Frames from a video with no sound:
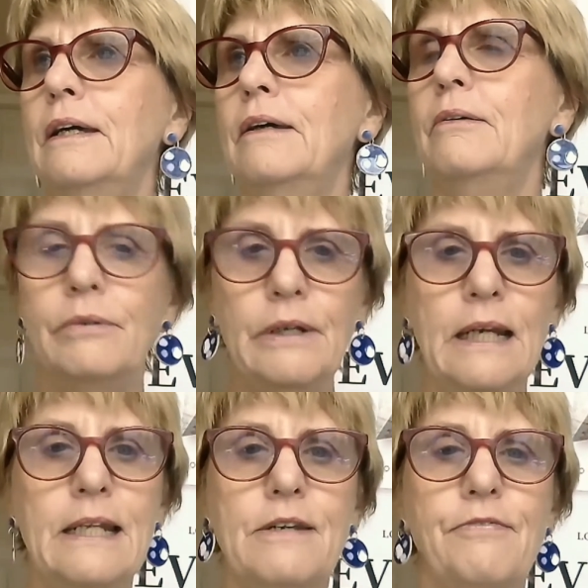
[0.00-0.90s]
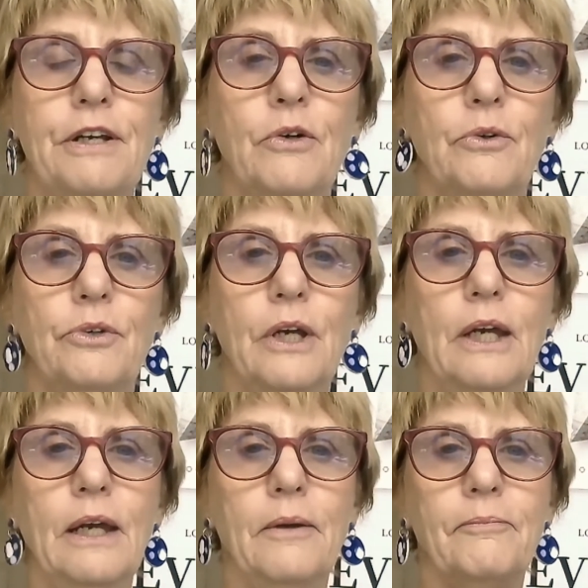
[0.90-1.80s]
really difficult.
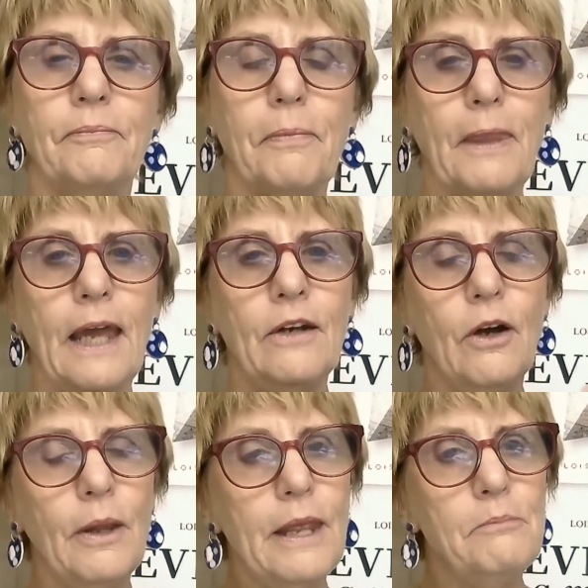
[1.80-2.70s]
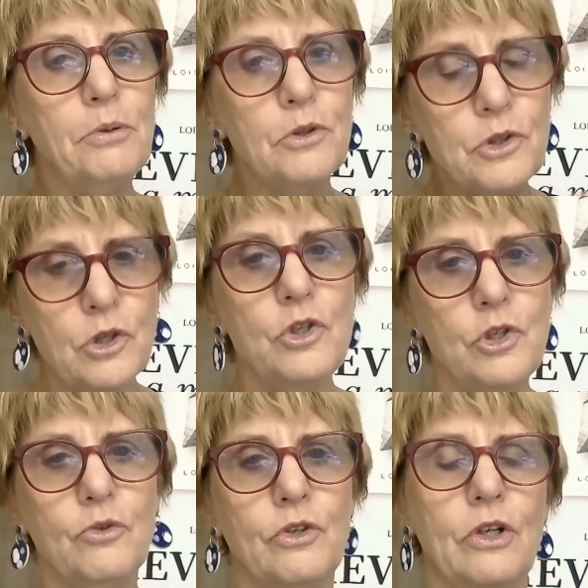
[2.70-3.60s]
And I then put two
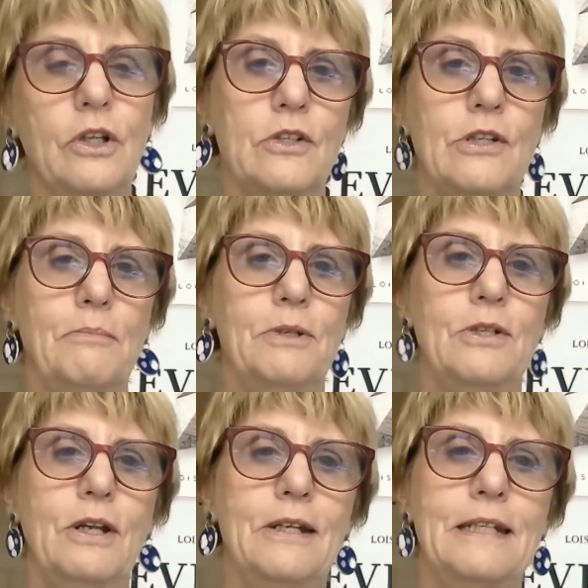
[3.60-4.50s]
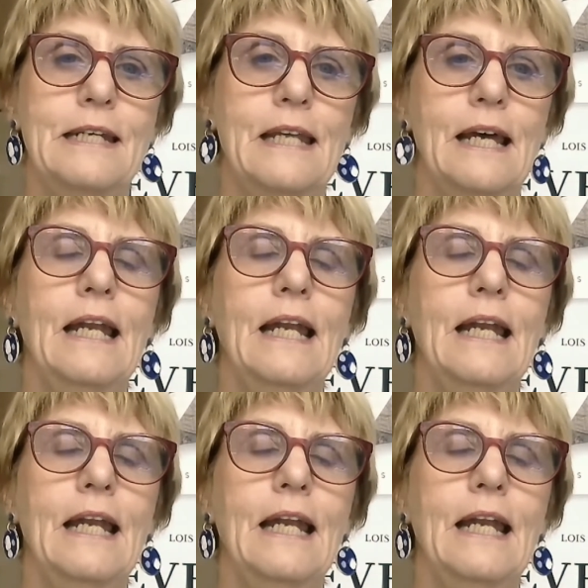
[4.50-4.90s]
children on the slippery slide together